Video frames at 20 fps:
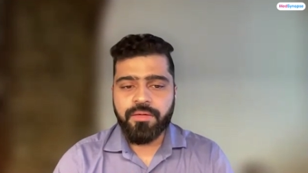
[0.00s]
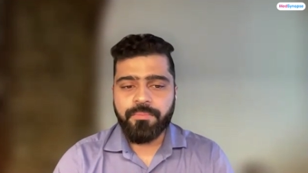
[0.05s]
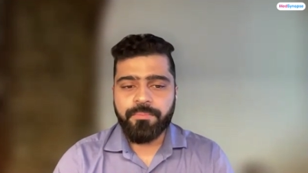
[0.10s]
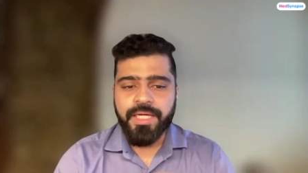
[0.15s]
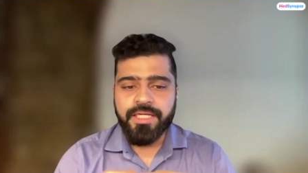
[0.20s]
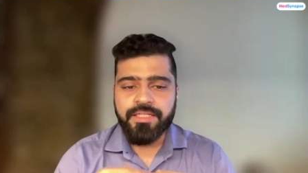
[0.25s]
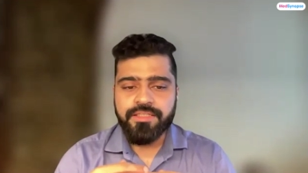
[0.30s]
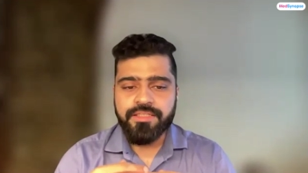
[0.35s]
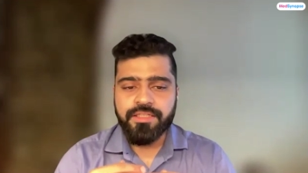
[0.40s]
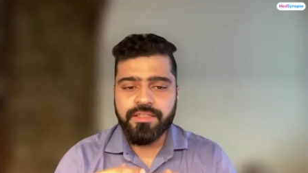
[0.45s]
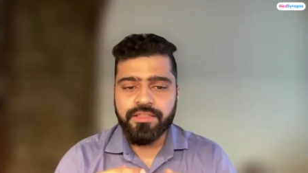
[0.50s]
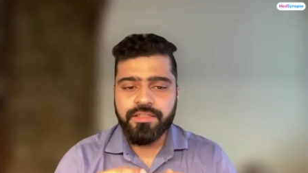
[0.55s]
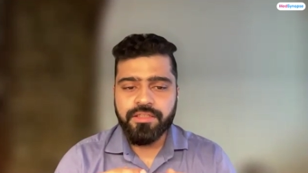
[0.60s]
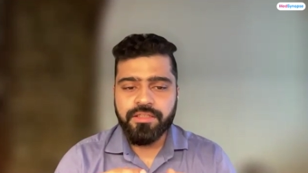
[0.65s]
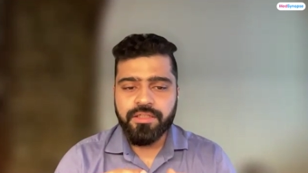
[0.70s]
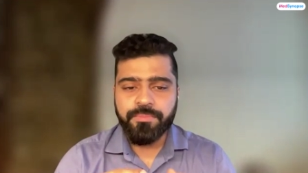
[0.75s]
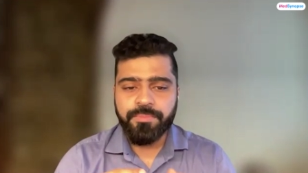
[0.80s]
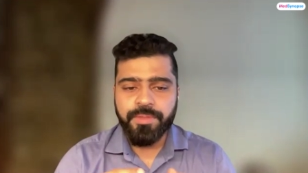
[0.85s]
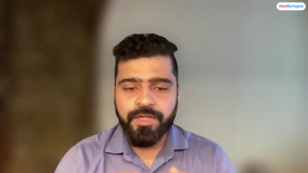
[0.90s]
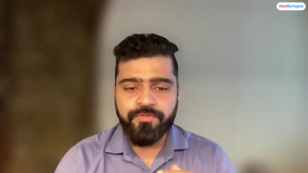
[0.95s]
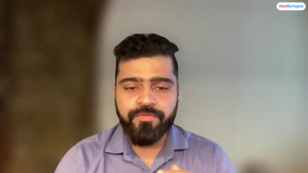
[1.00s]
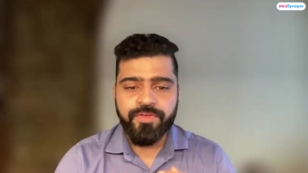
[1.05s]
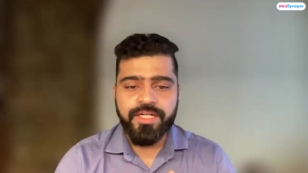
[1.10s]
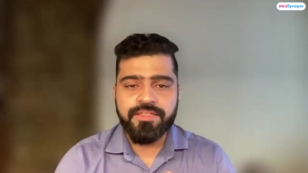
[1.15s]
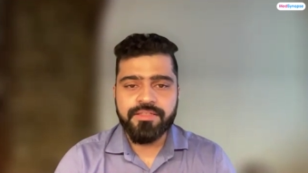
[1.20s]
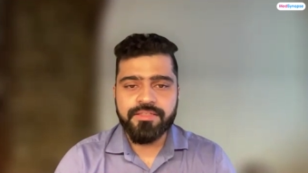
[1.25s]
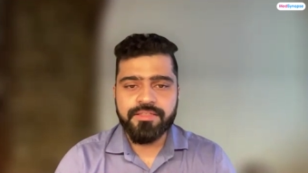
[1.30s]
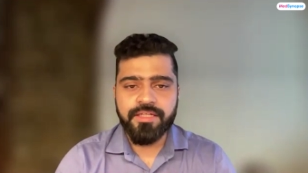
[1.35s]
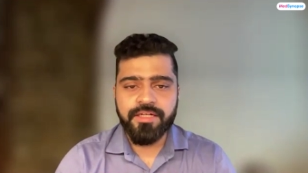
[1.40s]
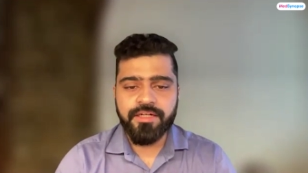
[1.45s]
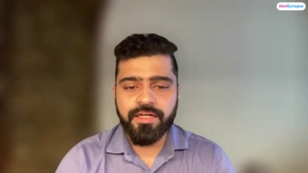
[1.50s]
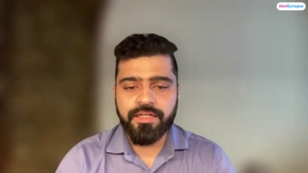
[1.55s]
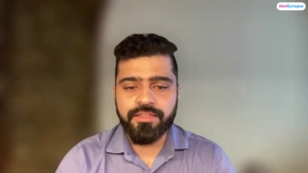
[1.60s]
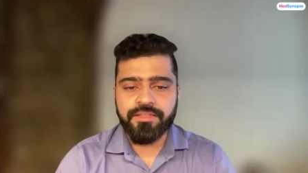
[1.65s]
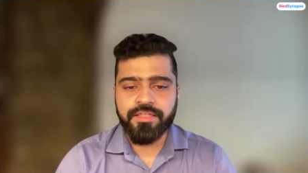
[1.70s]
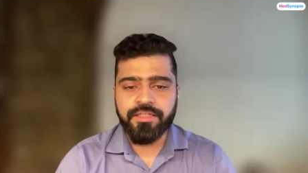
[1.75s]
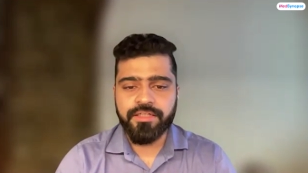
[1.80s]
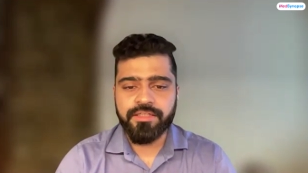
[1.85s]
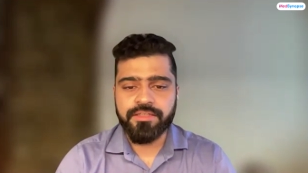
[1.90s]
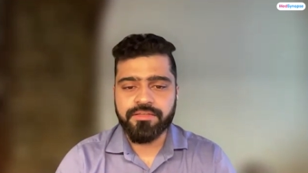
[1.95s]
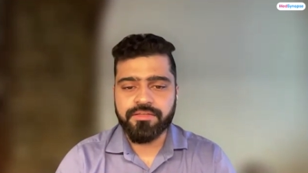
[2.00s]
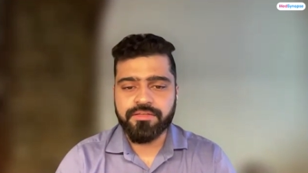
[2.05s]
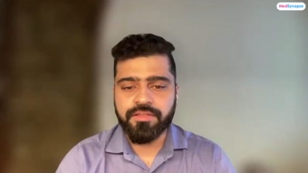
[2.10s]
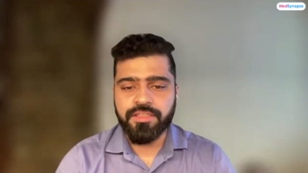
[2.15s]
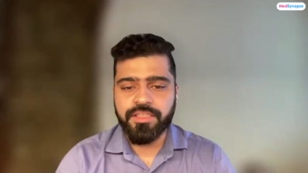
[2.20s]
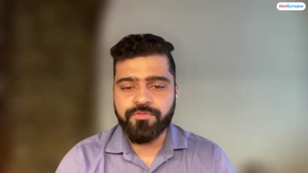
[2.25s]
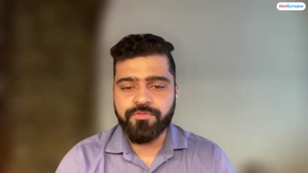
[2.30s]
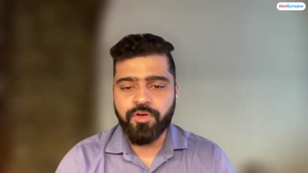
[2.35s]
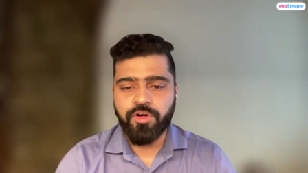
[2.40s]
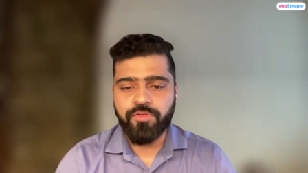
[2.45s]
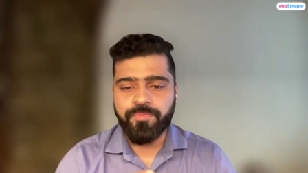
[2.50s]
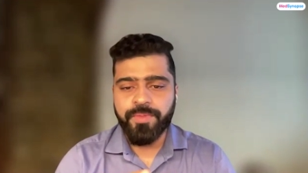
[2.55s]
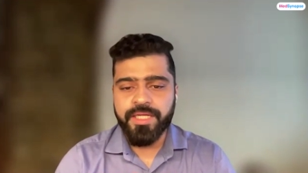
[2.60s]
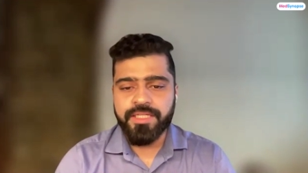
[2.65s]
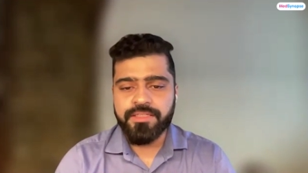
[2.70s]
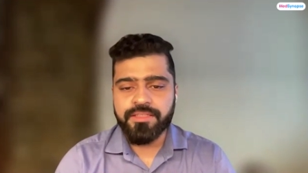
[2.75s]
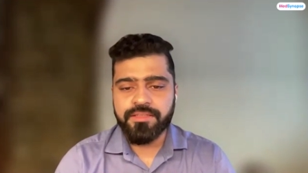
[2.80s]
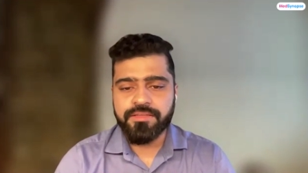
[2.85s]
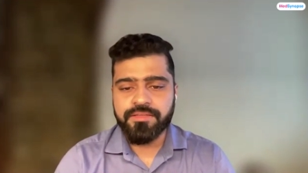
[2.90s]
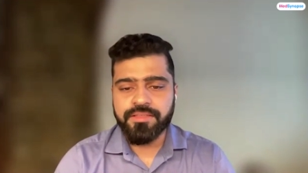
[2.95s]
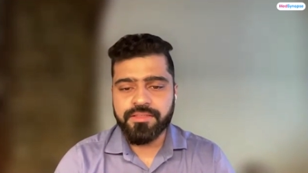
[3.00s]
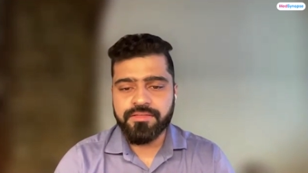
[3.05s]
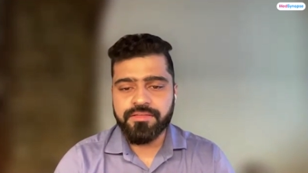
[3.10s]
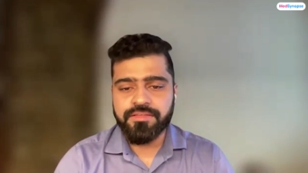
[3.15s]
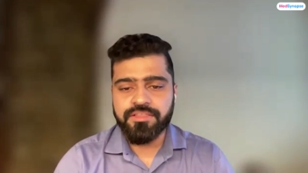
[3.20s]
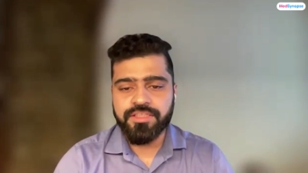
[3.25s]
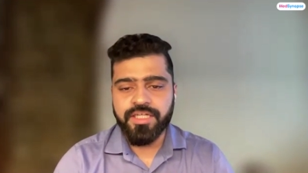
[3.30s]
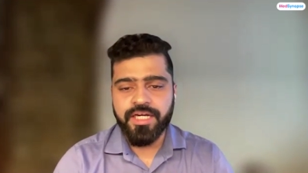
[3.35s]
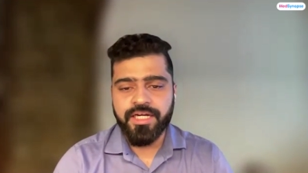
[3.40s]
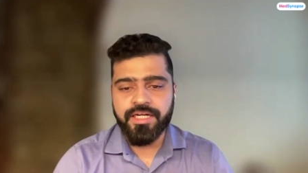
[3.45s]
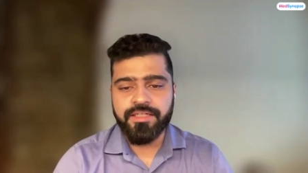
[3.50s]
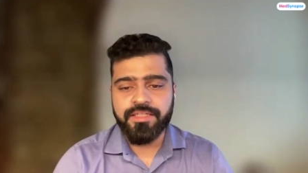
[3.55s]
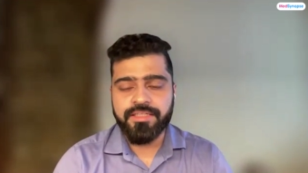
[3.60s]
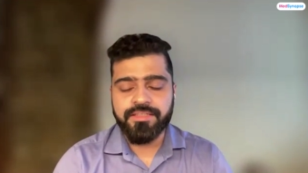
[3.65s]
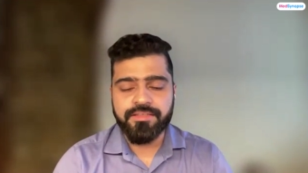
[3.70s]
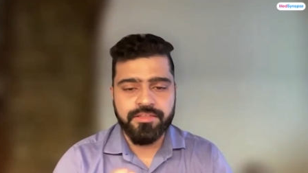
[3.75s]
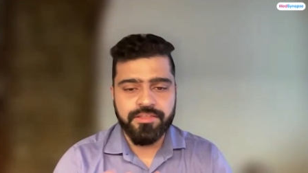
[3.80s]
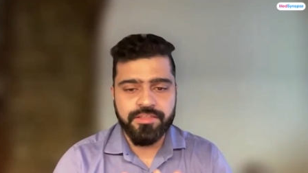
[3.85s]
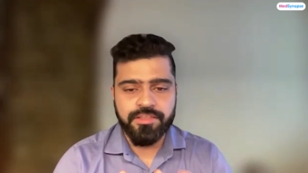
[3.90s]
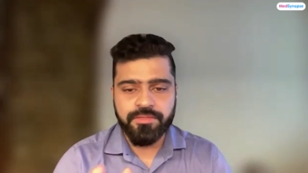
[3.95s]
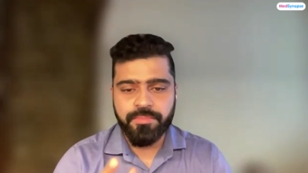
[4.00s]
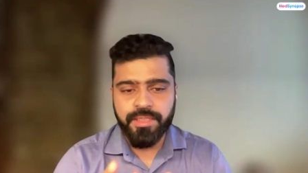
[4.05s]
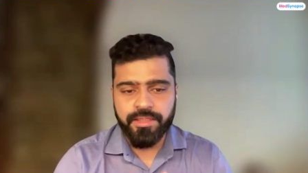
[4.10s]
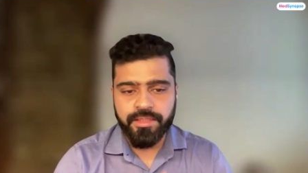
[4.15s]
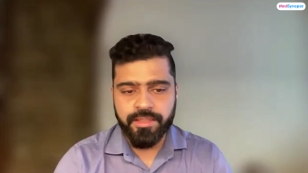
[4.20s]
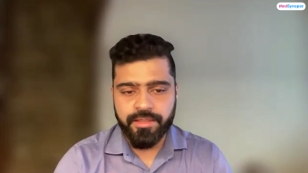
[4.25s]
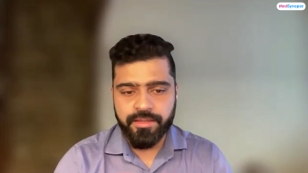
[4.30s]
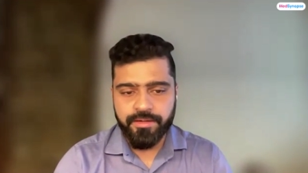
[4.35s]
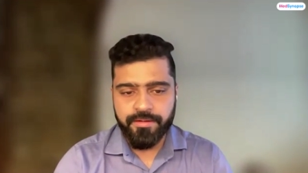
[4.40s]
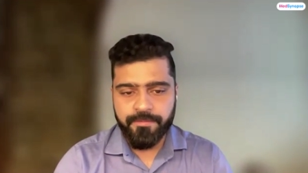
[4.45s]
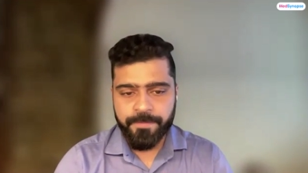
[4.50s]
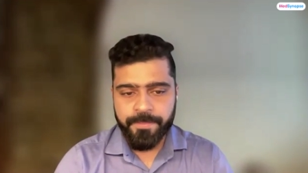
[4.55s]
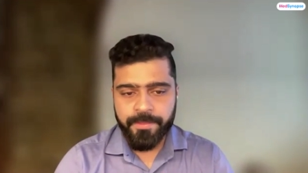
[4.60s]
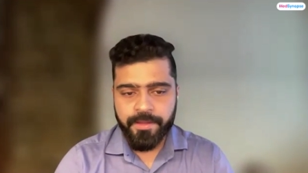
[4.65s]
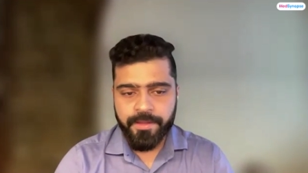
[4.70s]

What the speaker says: patient preferences and adherence involve patients in shared decision making.